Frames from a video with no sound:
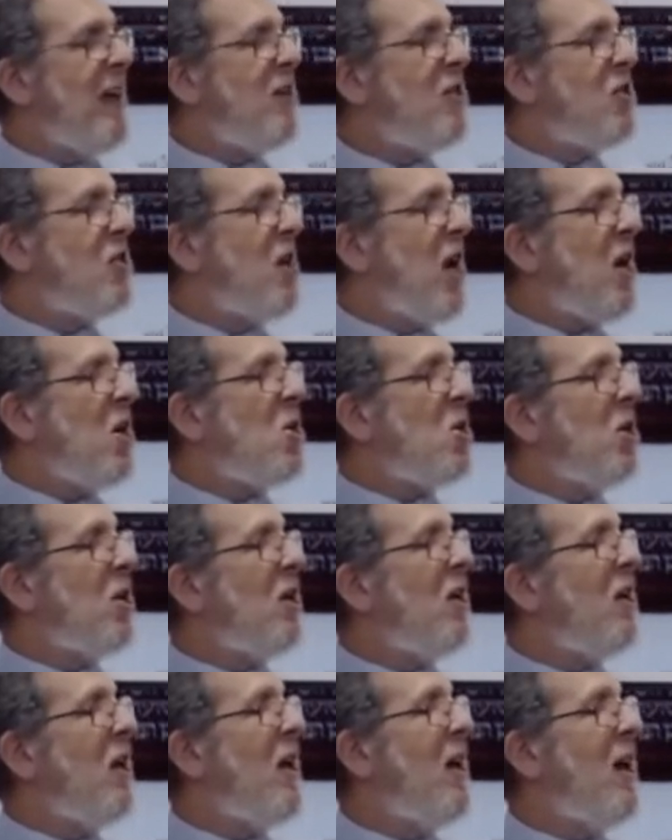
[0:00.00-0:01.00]

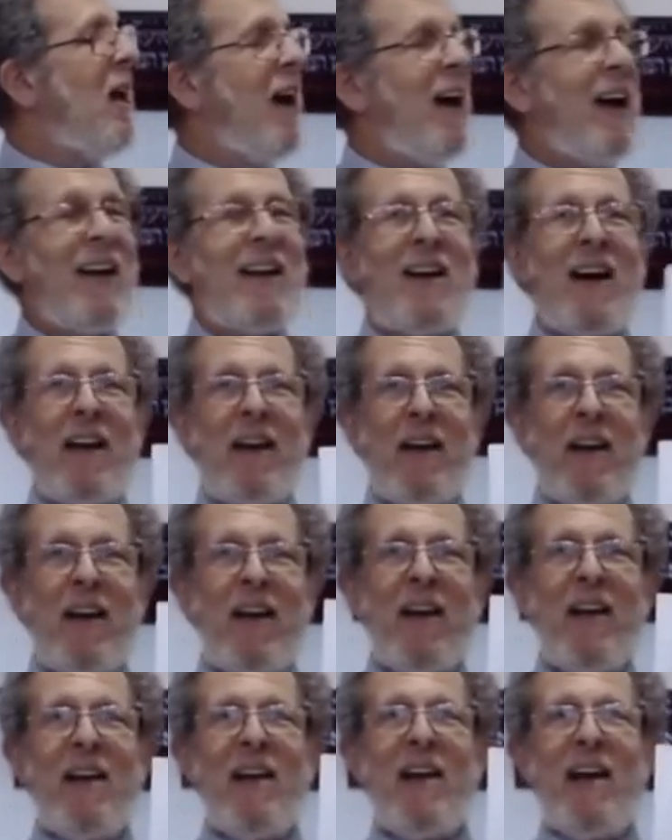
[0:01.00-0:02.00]
Essential Haggadah